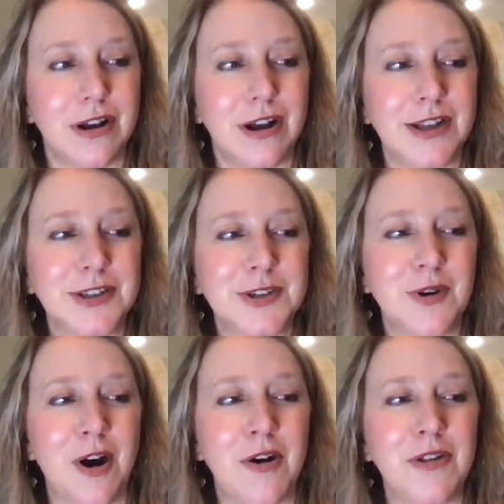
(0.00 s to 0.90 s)
unto
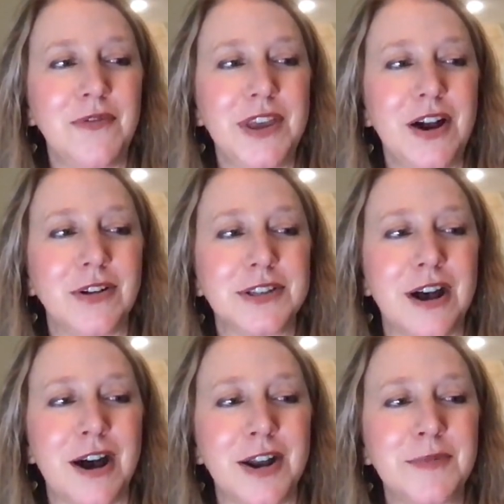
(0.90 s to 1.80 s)
all of the
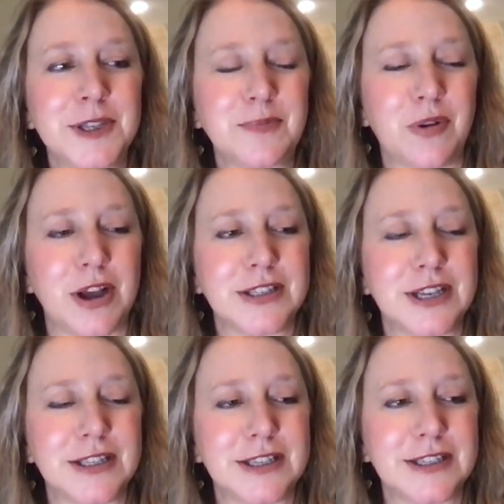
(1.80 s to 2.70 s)
autonomous
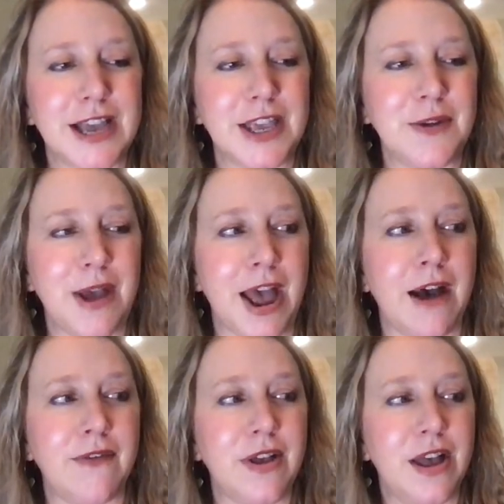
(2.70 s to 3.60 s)
processes that you have,